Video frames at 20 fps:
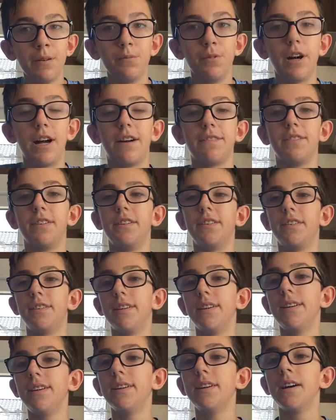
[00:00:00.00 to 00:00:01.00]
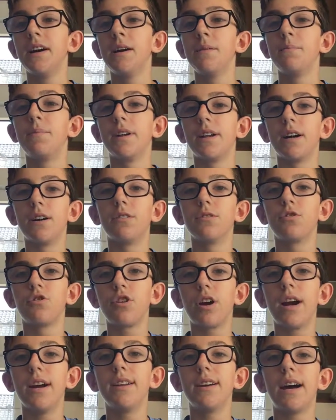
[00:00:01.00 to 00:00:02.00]
We'll have to see. But I'll
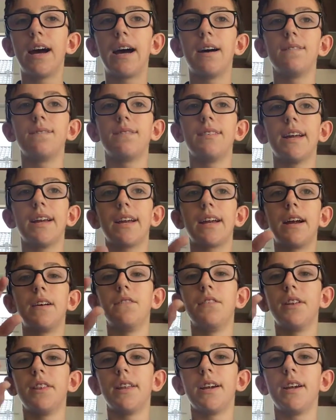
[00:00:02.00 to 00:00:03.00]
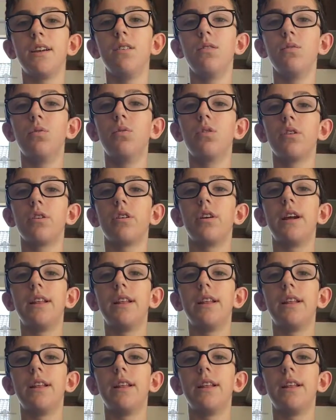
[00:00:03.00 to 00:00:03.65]
try to have like everything in order.